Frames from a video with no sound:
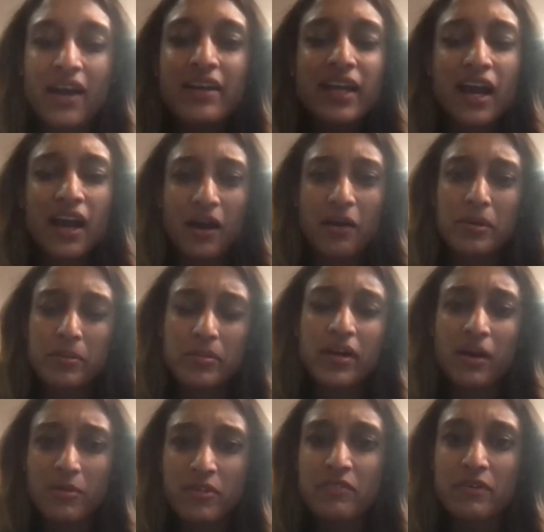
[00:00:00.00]
Yeah, a
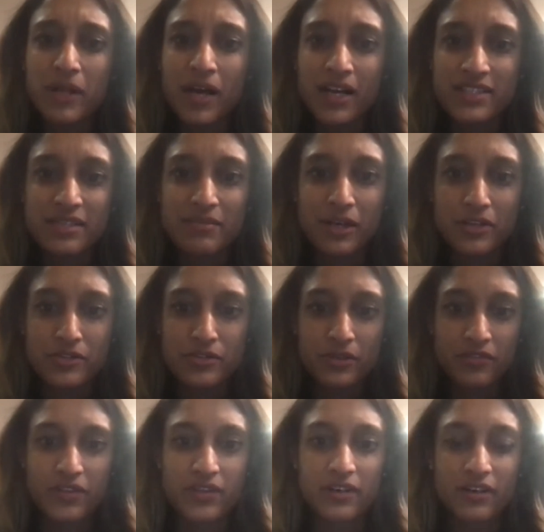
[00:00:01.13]
couple of people asked about sort
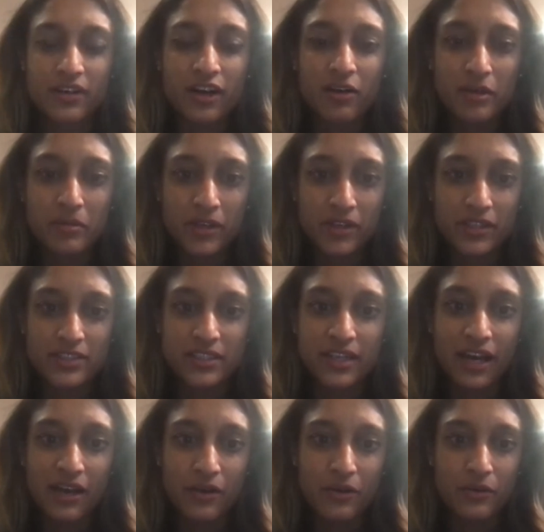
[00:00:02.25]
of the carbon markets and
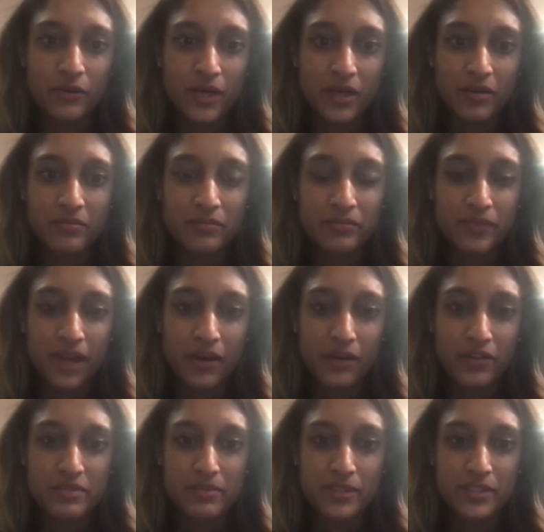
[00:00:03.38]
how
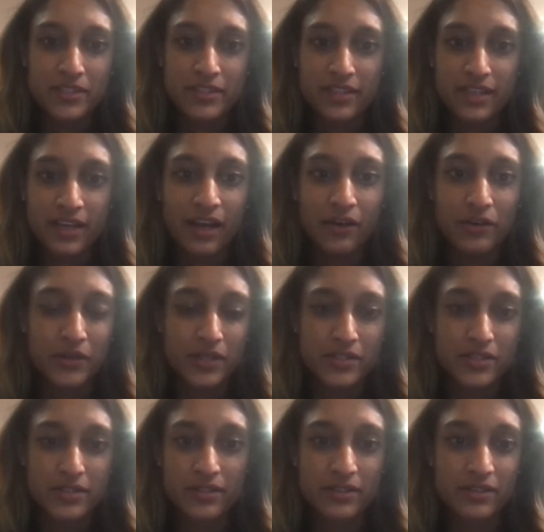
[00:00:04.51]
this plays into that, how you guys
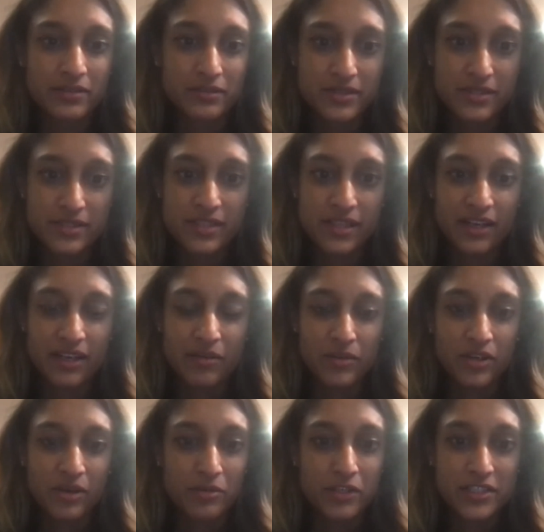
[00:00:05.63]
are setting up the
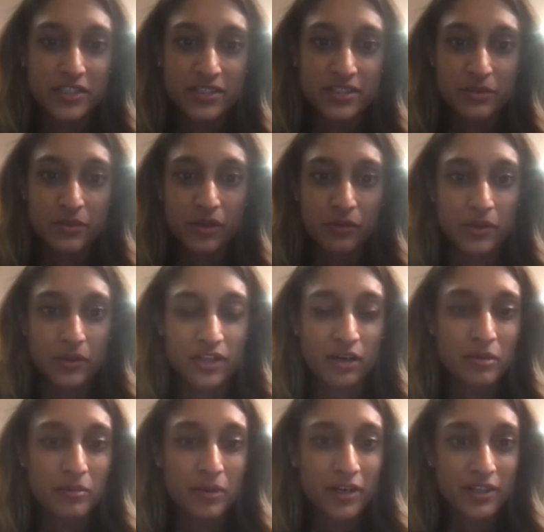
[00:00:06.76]
operation to work with
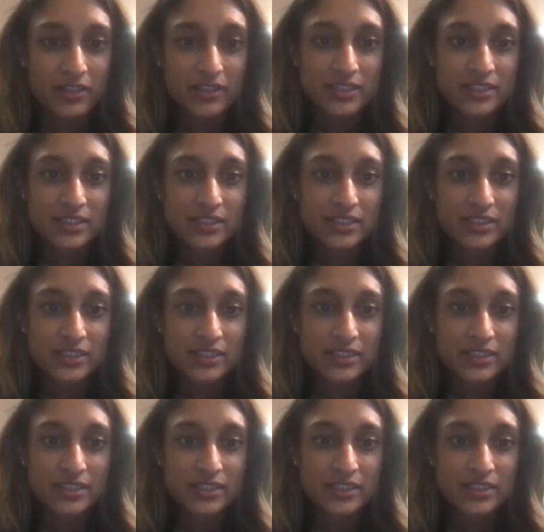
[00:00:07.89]
carbon markets.